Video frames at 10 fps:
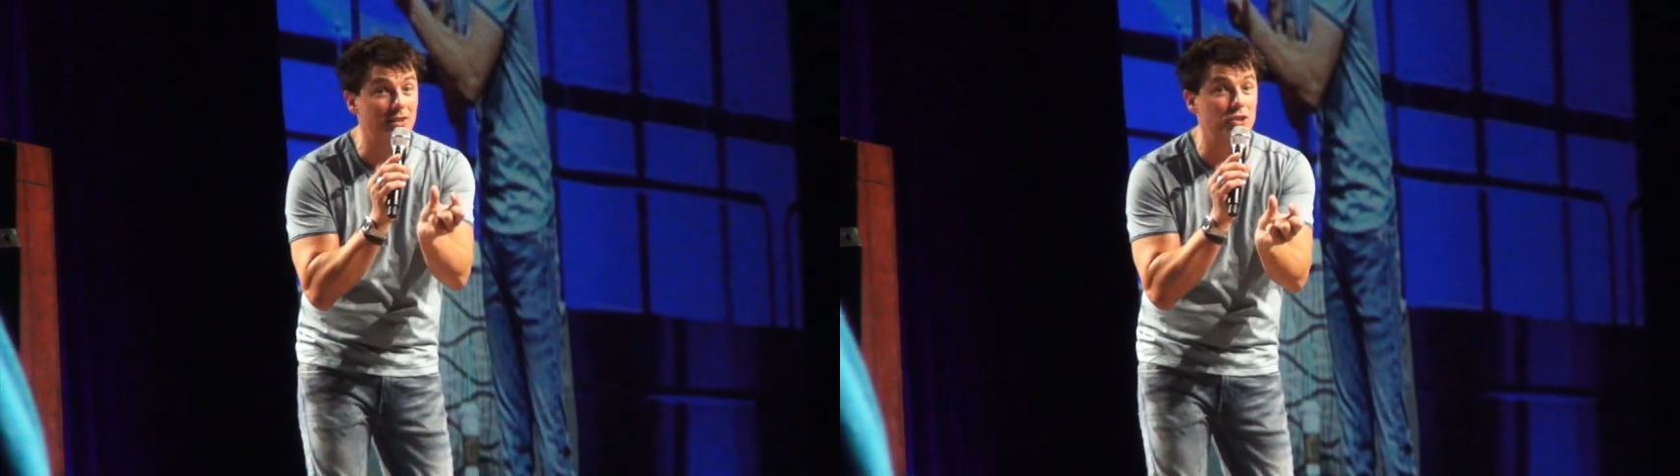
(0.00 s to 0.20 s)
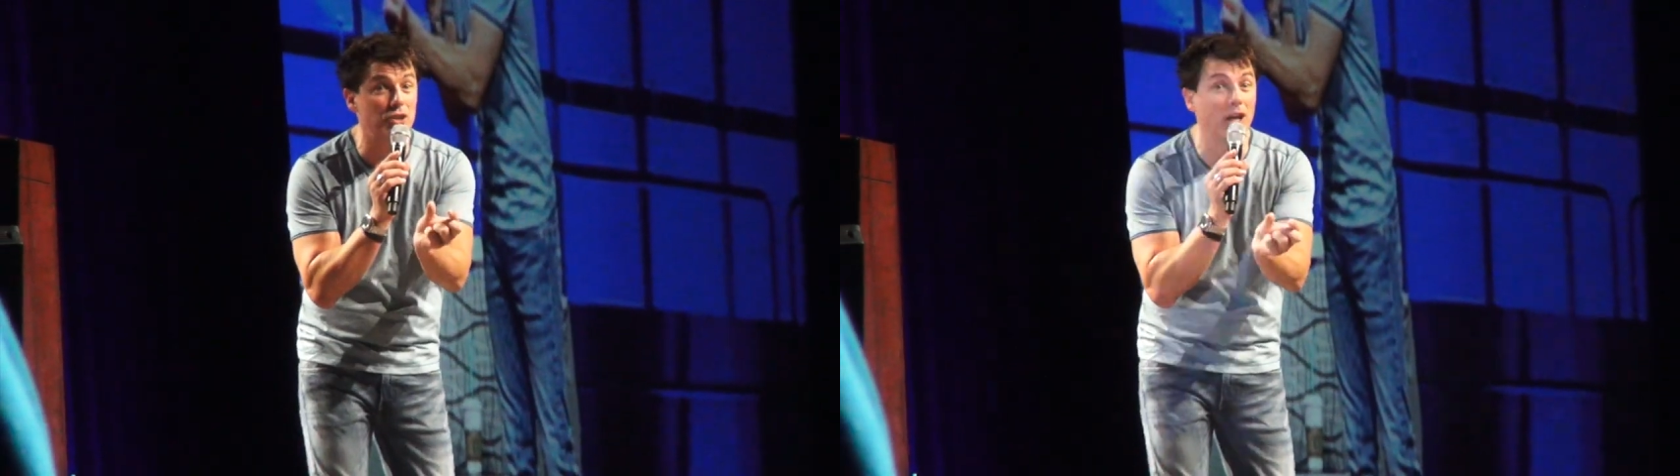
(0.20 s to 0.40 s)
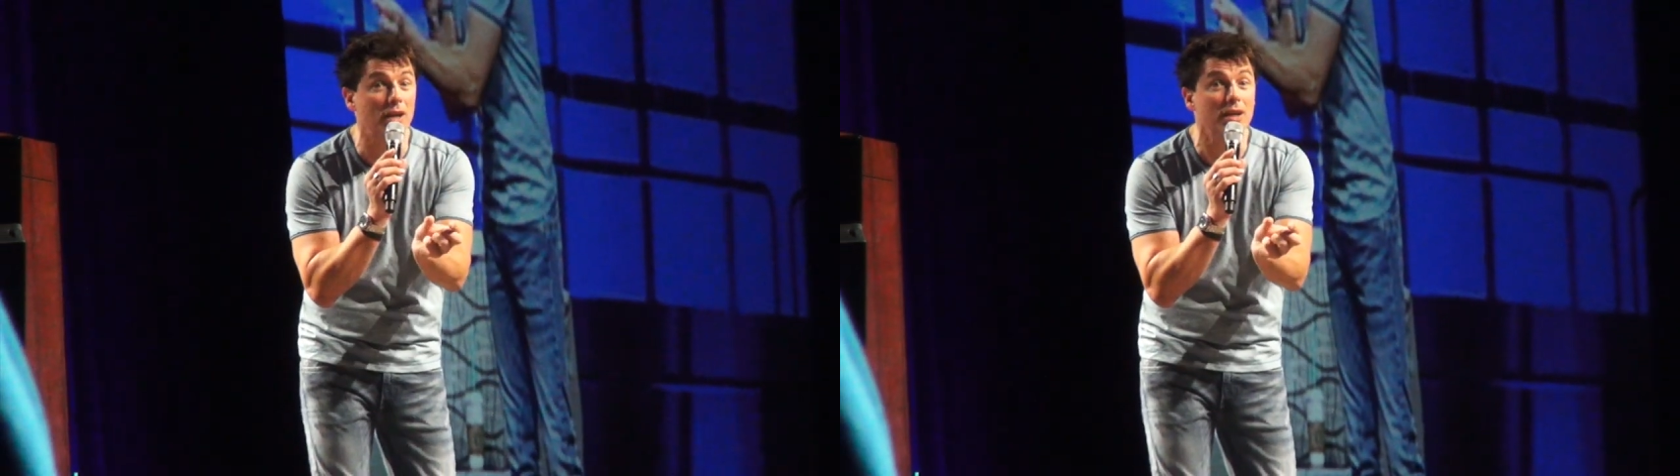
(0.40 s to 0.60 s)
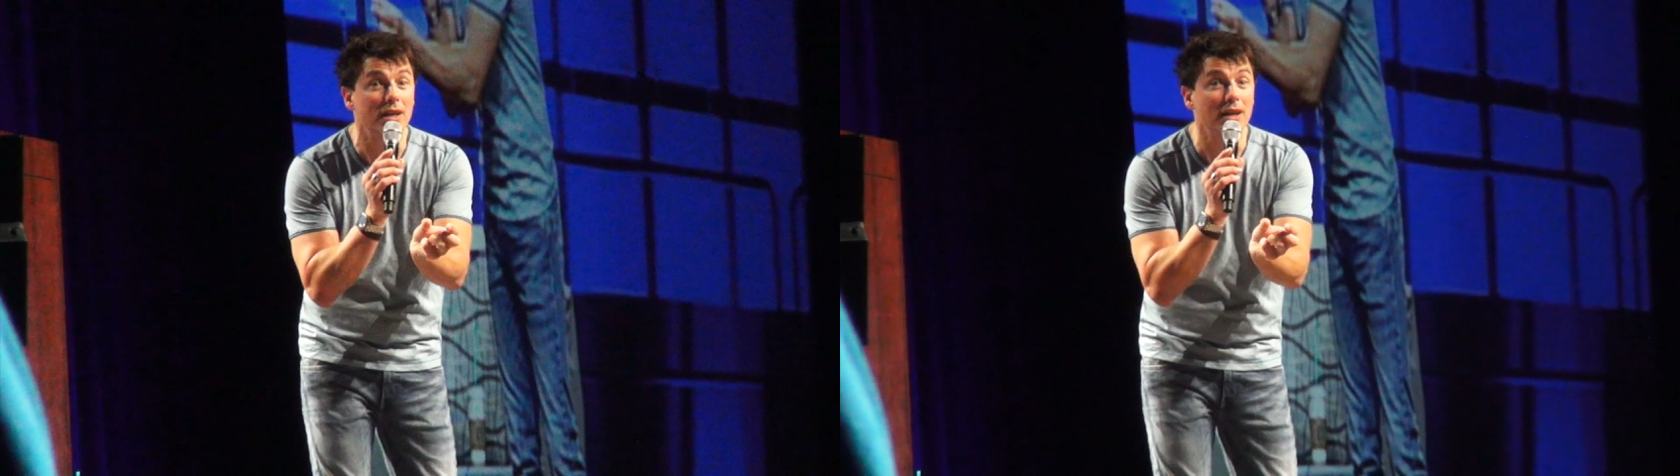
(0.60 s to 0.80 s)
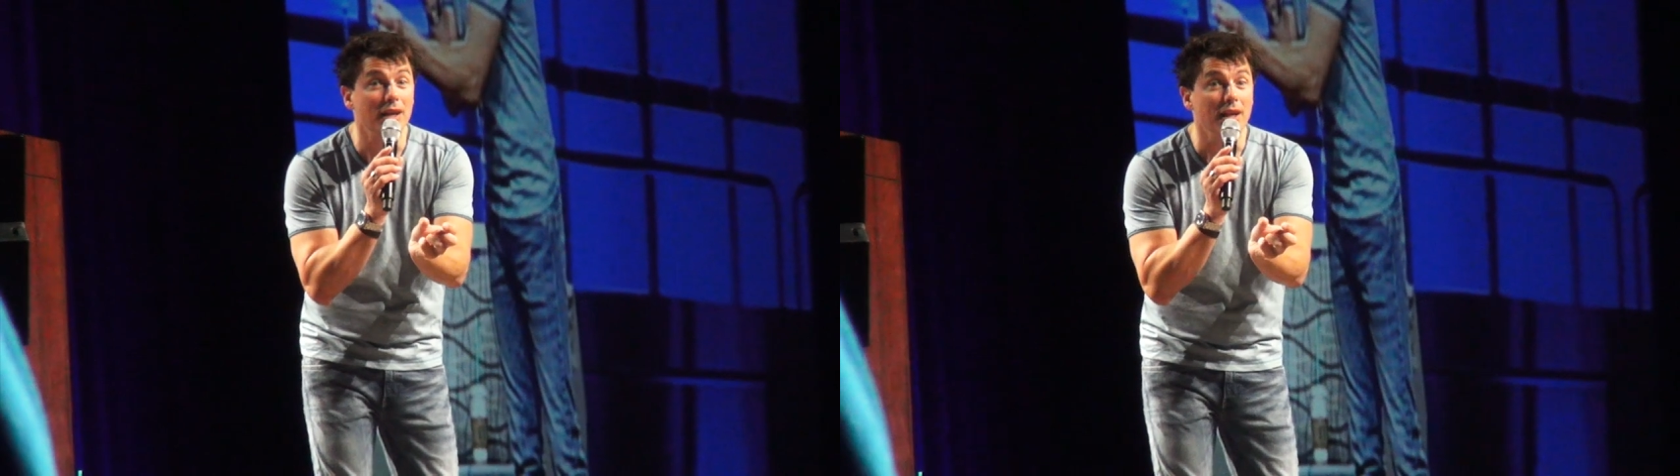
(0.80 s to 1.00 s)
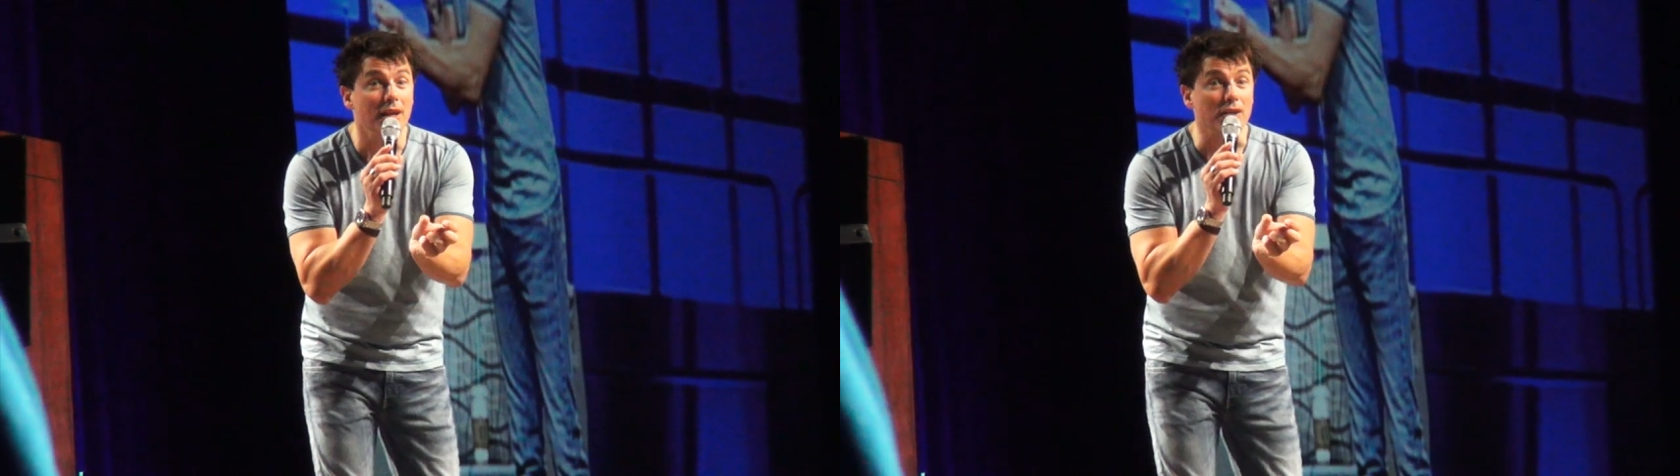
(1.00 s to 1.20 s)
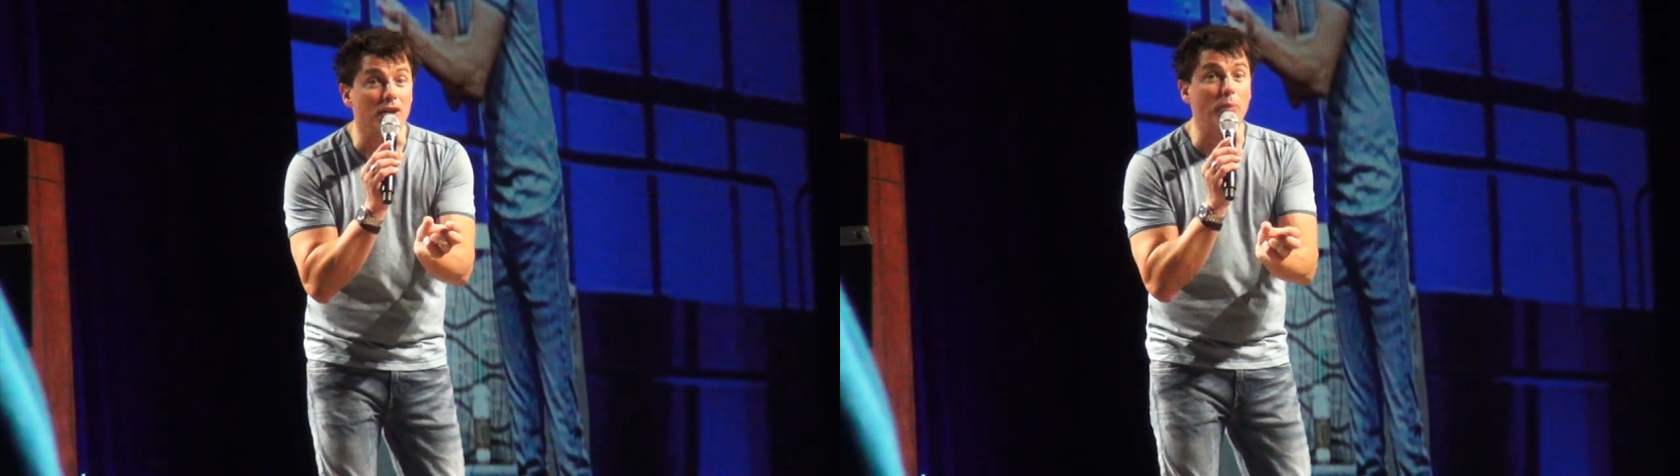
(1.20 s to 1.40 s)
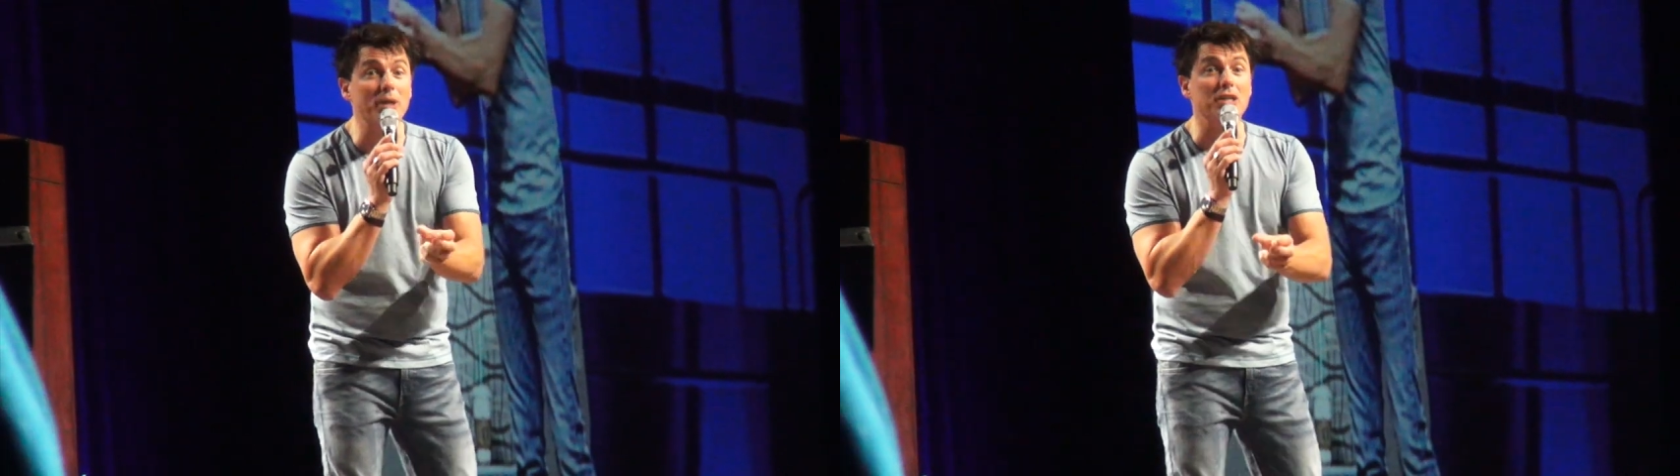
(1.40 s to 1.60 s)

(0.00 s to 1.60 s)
to touch on, you know,